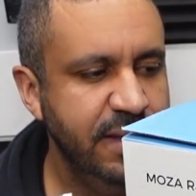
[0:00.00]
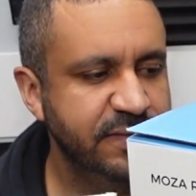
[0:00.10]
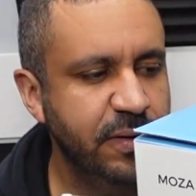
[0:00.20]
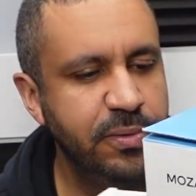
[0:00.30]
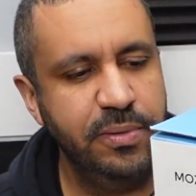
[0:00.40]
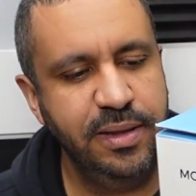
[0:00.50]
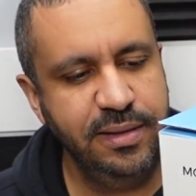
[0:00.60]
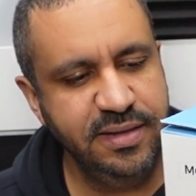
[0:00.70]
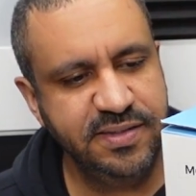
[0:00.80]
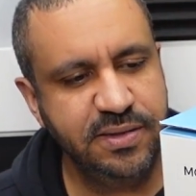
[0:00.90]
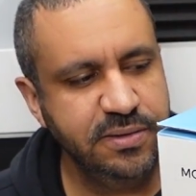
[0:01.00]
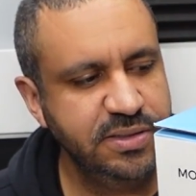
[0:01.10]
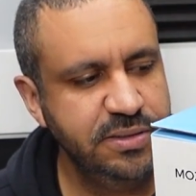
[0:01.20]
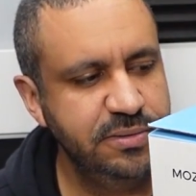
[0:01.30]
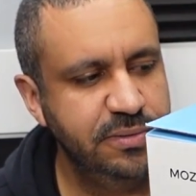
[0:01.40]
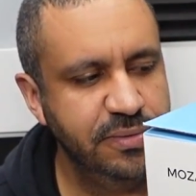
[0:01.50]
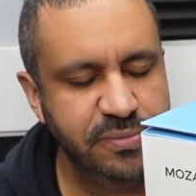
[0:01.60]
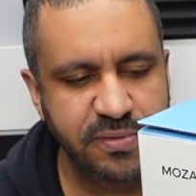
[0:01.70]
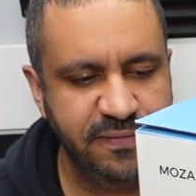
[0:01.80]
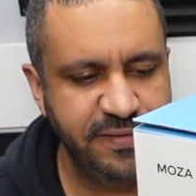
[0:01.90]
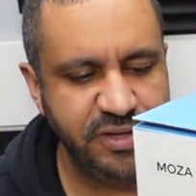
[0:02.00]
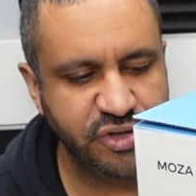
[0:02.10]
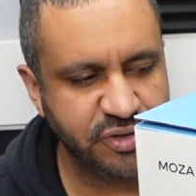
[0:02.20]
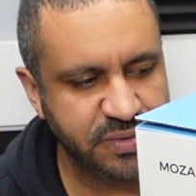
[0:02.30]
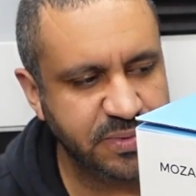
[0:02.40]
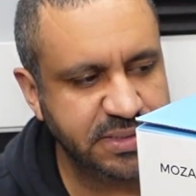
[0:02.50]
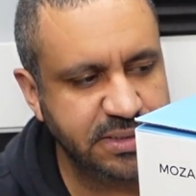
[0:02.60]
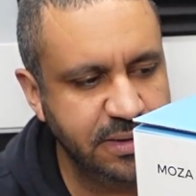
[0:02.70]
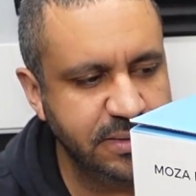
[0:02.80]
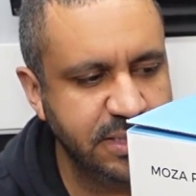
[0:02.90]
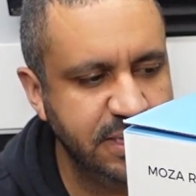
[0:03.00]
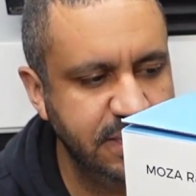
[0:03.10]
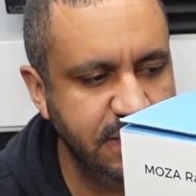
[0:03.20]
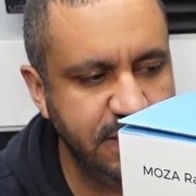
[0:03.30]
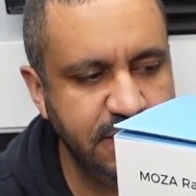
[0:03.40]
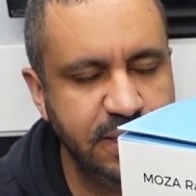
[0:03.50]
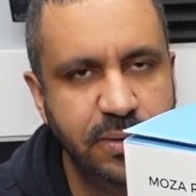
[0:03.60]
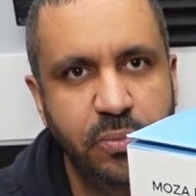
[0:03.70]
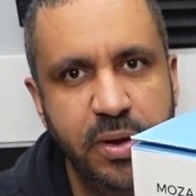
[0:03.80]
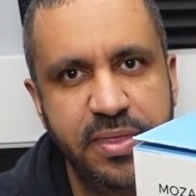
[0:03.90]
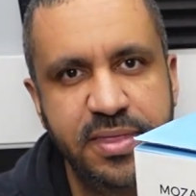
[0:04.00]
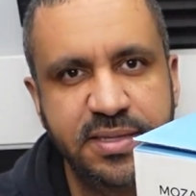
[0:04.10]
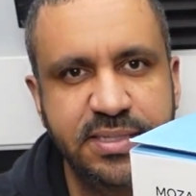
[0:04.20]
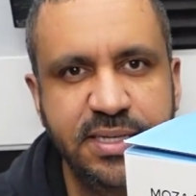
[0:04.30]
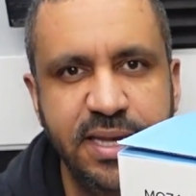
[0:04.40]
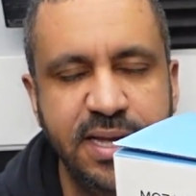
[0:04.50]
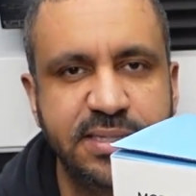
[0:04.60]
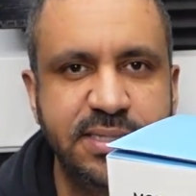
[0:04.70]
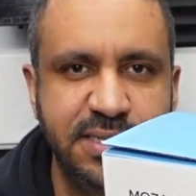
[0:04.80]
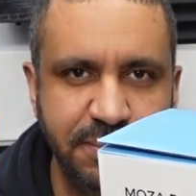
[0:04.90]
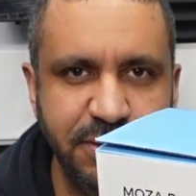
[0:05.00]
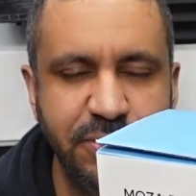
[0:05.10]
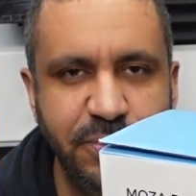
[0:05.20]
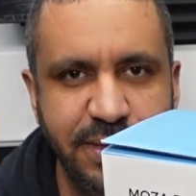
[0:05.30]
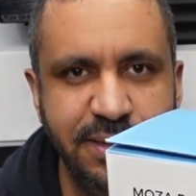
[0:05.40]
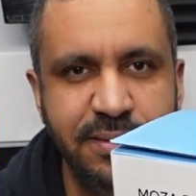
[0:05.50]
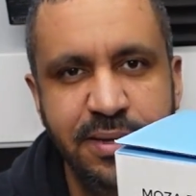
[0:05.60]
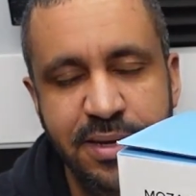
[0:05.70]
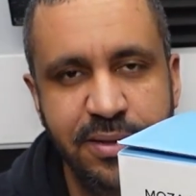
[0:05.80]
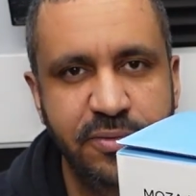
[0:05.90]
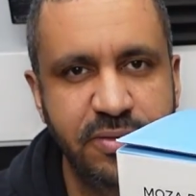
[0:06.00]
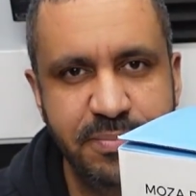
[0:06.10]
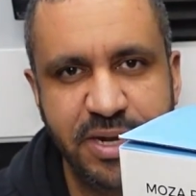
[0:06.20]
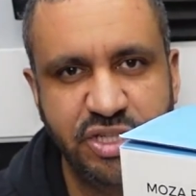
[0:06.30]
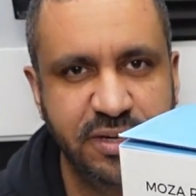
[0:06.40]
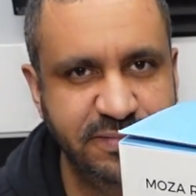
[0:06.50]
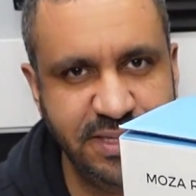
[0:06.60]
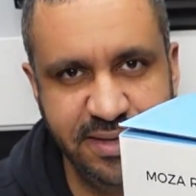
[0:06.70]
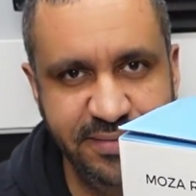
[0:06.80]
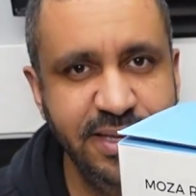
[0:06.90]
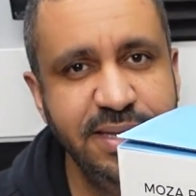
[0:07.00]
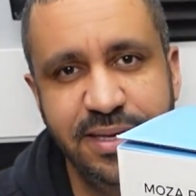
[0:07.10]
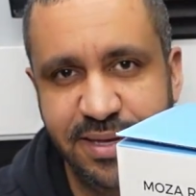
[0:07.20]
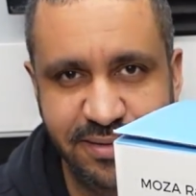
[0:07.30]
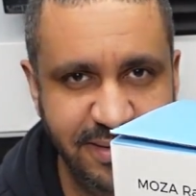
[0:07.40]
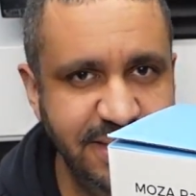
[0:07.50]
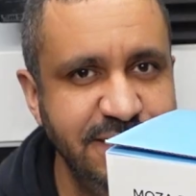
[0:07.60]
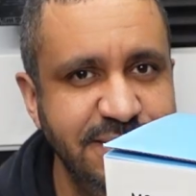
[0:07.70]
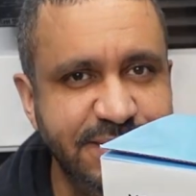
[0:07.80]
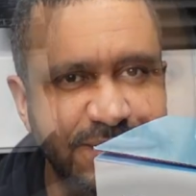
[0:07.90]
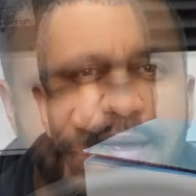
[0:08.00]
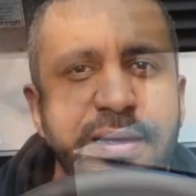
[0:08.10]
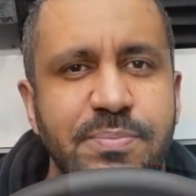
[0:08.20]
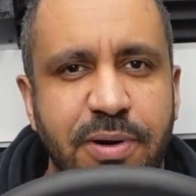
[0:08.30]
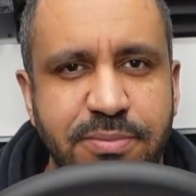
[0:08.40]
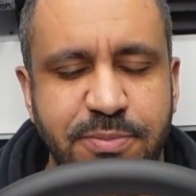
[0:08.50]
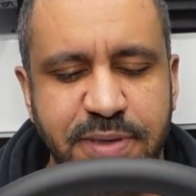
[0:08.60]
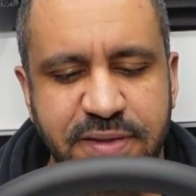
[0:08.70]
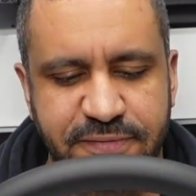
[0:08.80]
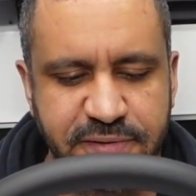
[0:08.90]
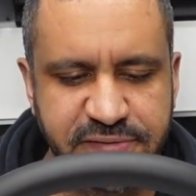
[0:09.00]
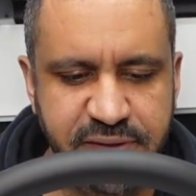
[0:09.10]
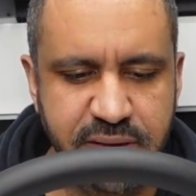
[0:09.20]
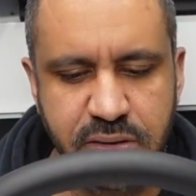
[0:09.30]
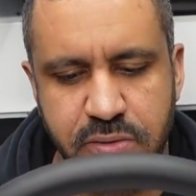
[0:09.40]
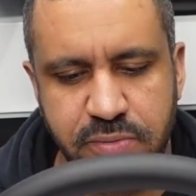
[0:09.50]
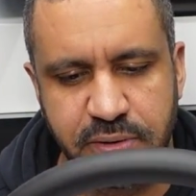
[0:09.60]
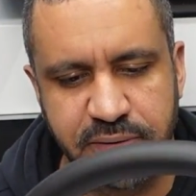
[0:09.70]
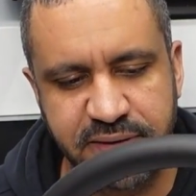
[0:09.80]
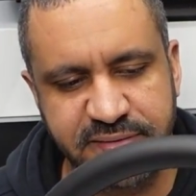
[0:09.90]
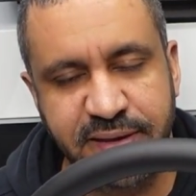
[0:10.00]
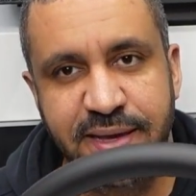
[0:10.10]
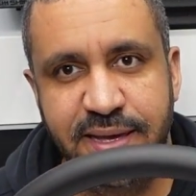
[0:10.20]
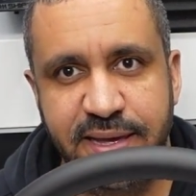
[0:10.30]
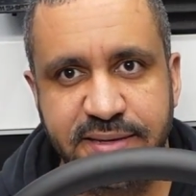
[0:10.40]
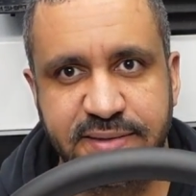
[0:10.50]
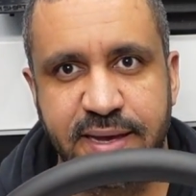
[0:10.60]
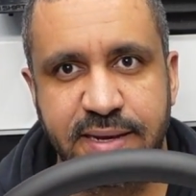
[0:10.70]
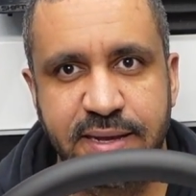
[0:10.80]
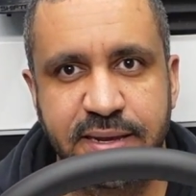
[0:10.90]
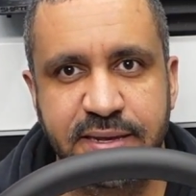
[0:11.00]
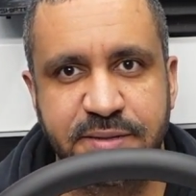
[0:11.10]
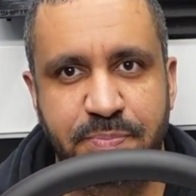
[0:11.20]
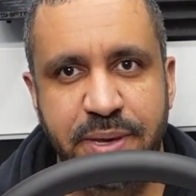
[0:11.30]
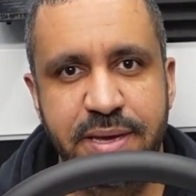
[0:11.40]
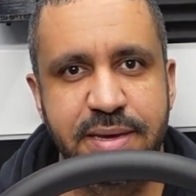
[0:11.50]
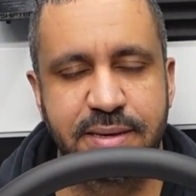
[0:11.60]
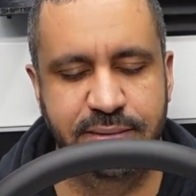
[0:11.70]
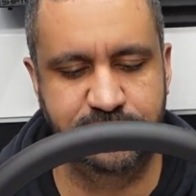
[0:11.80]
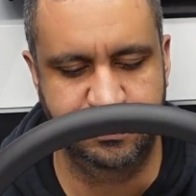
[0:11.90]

So let's start to go through the features, and we'll start with this TSW wheel through the magic of TV. Here it is. And probably the first thing you notice is that it is big.